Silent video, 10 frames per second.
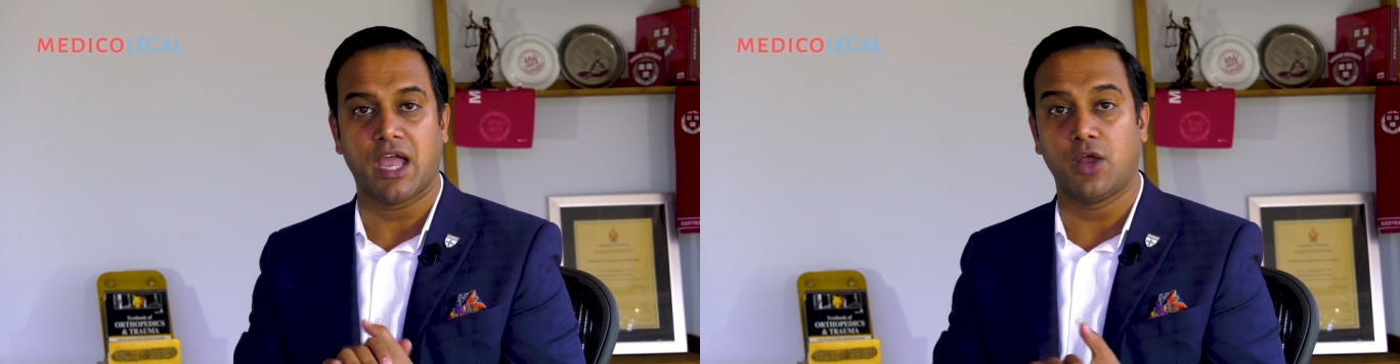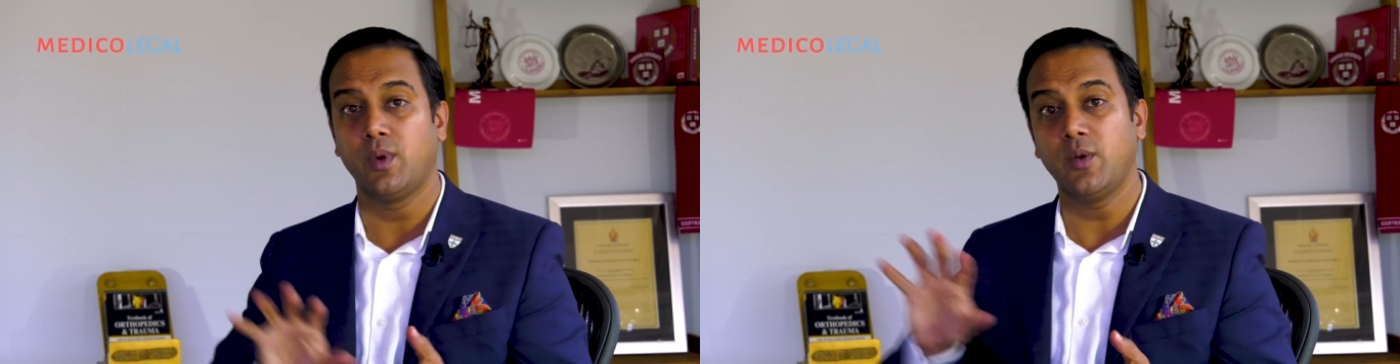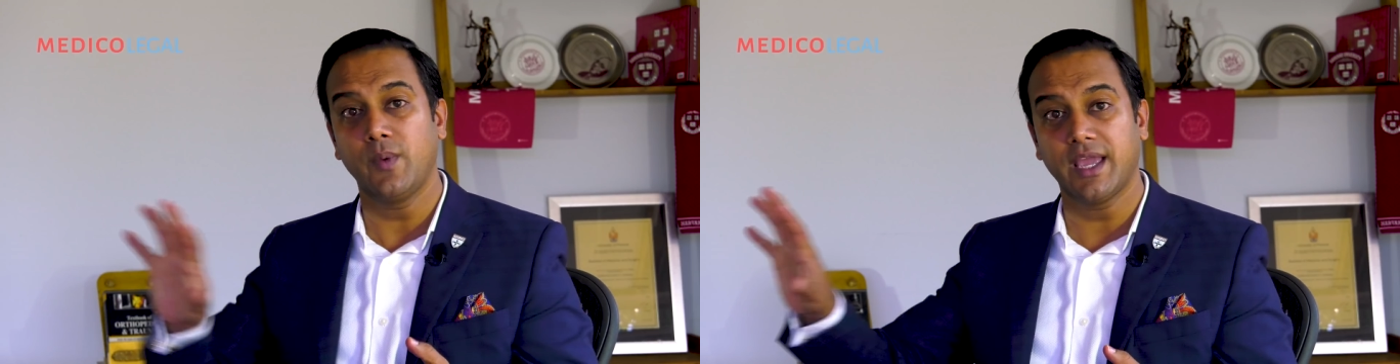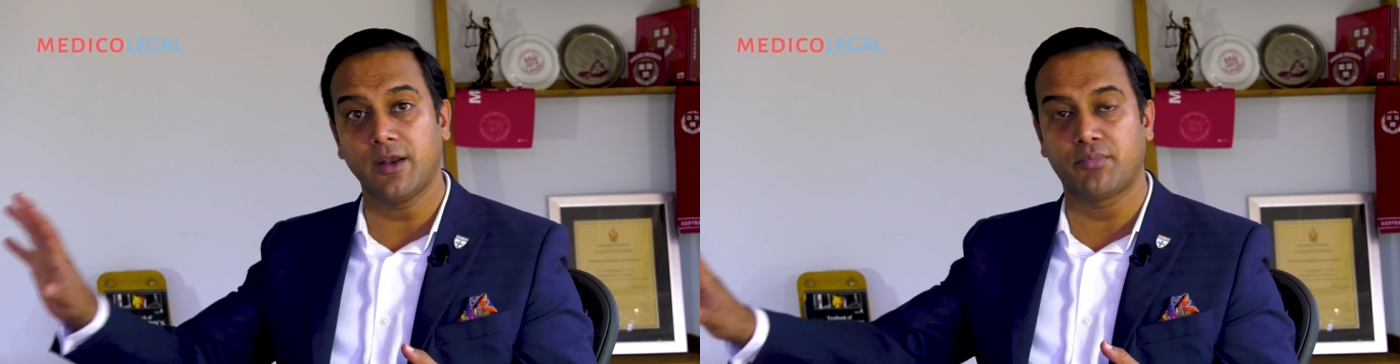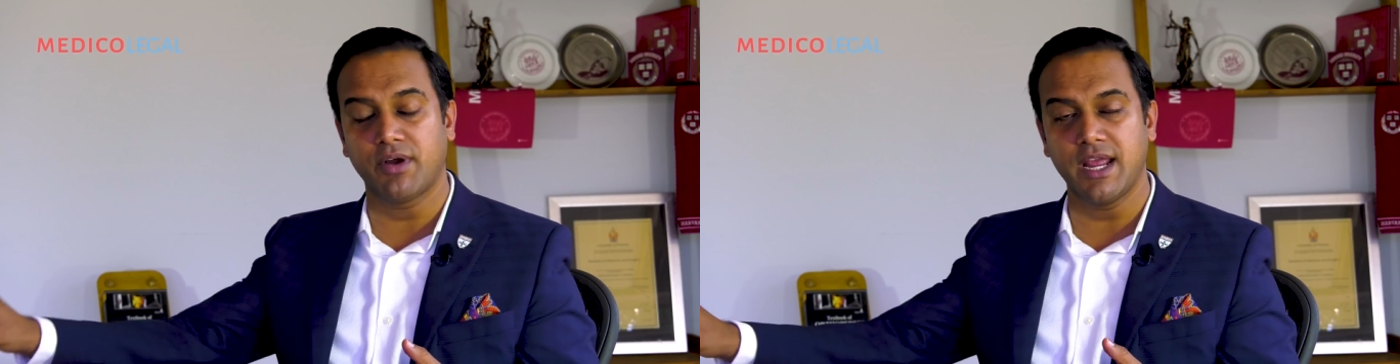And when we get
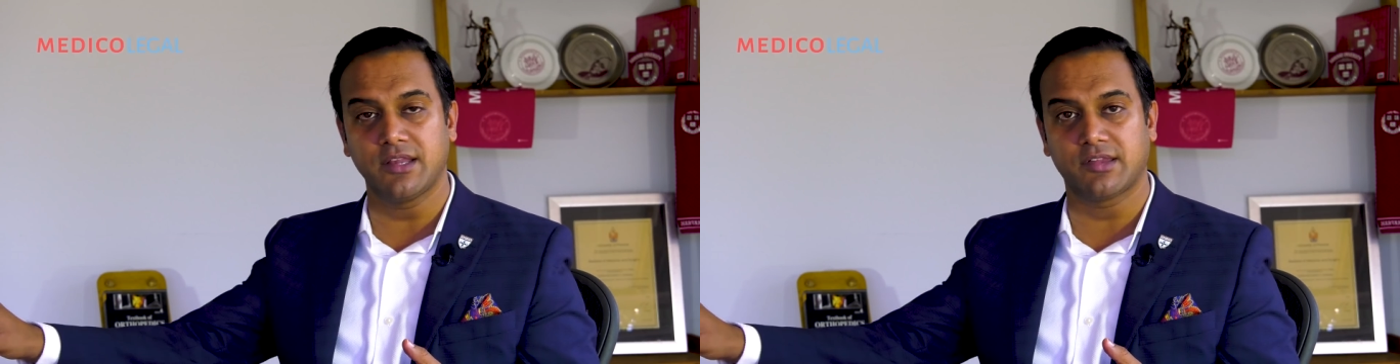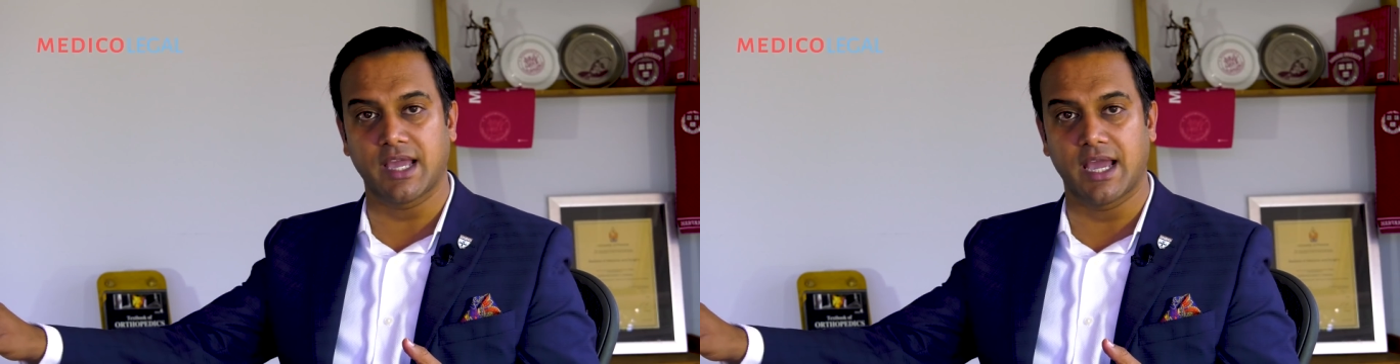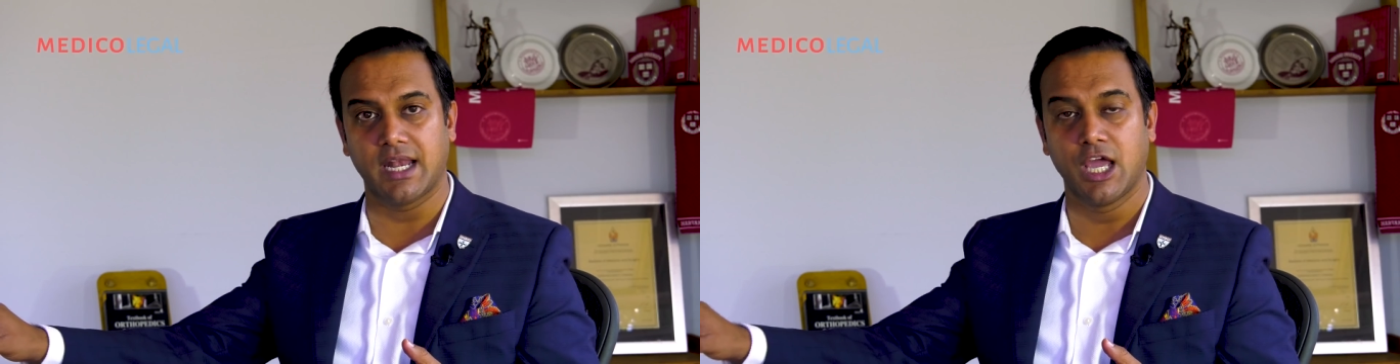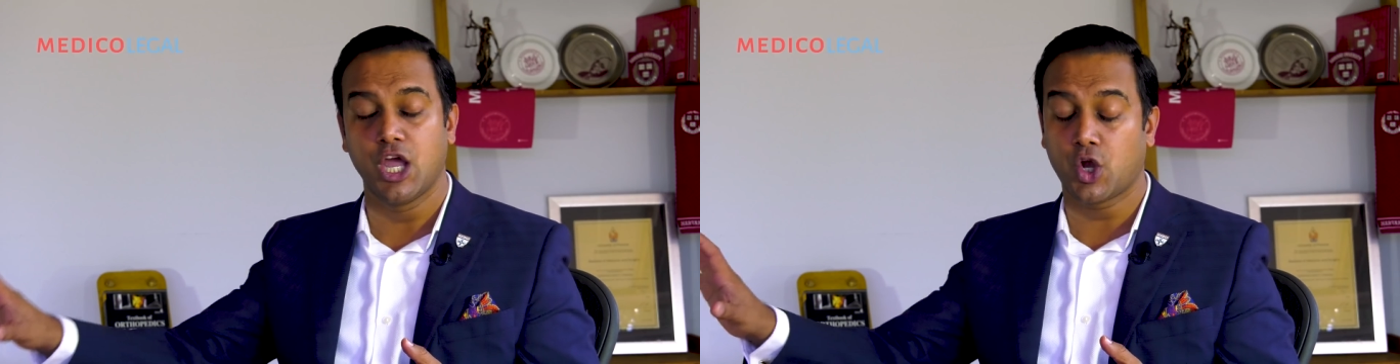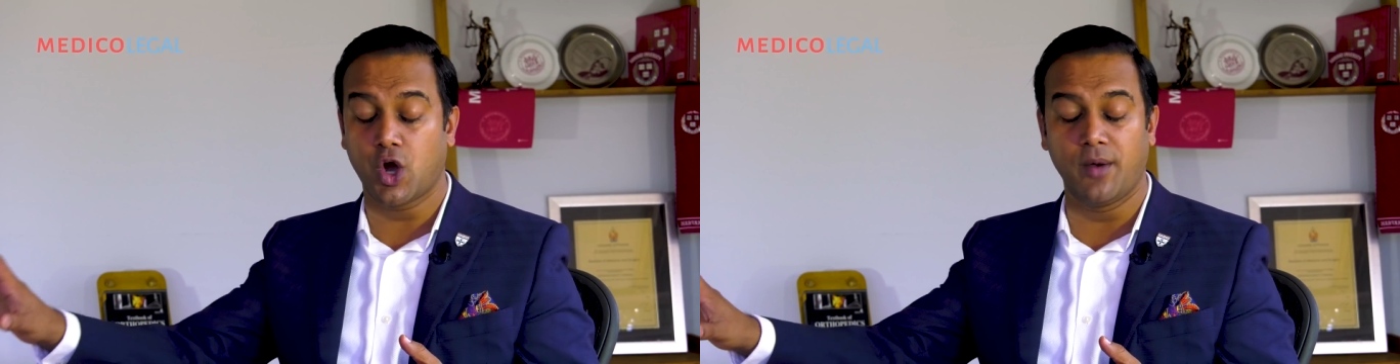a brain scan,
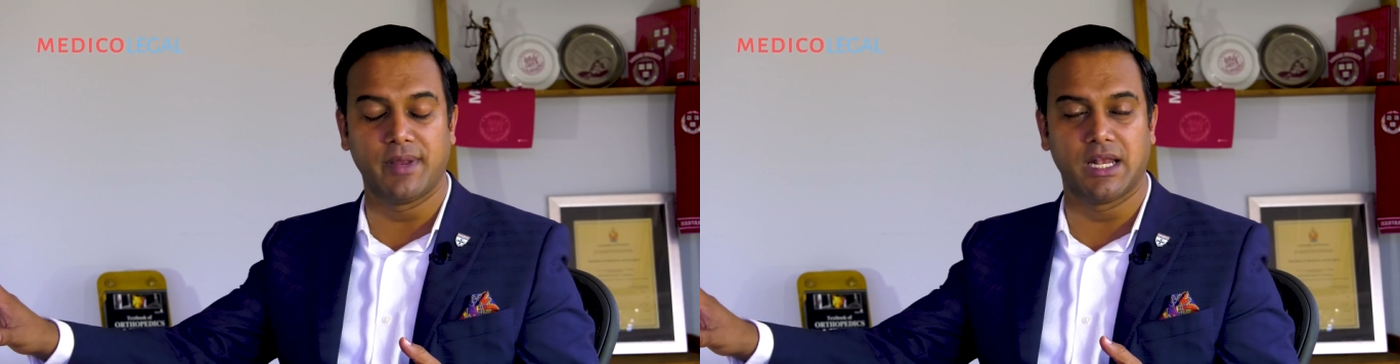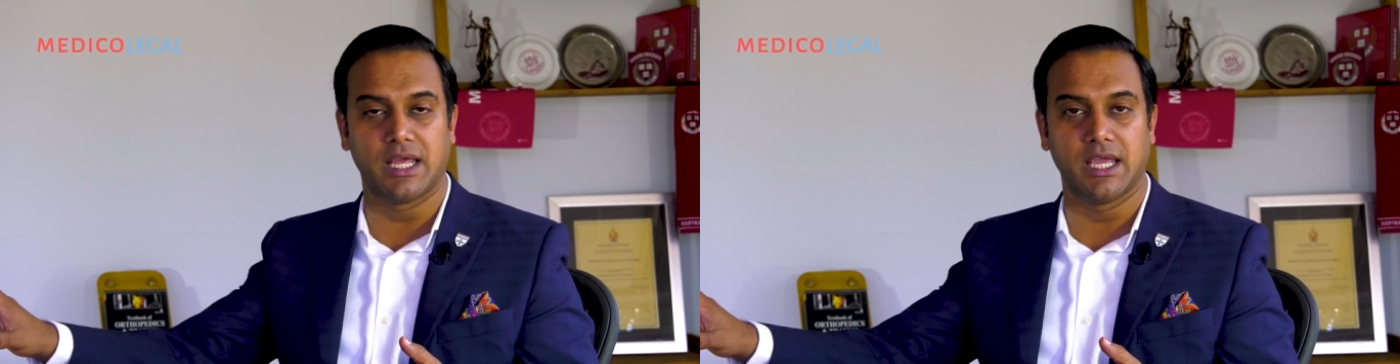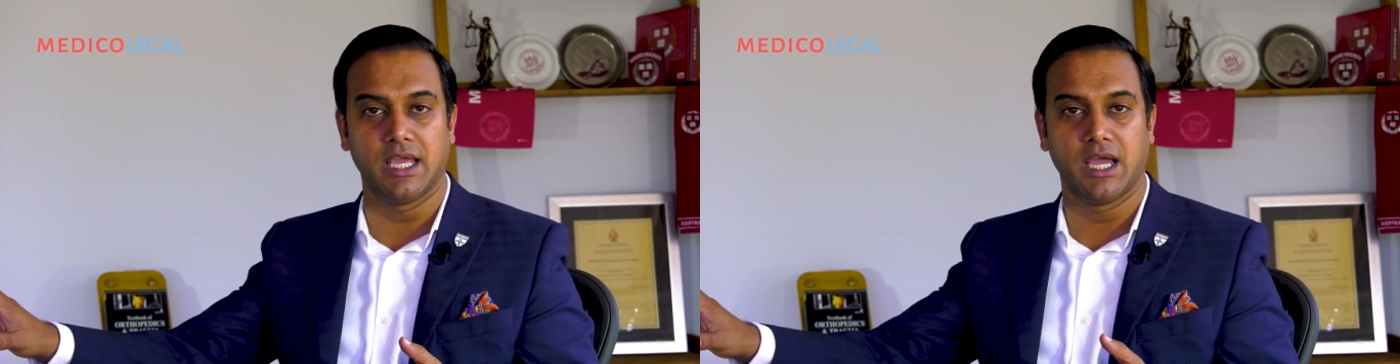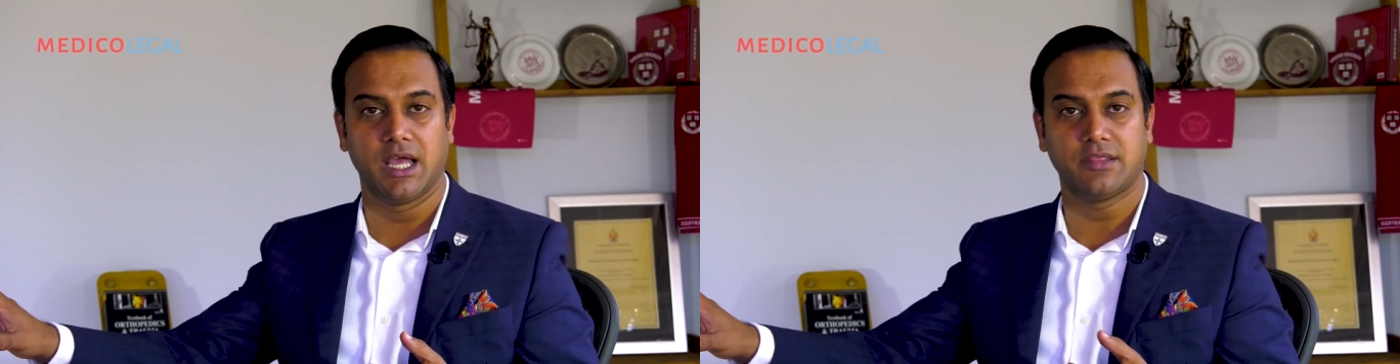commonly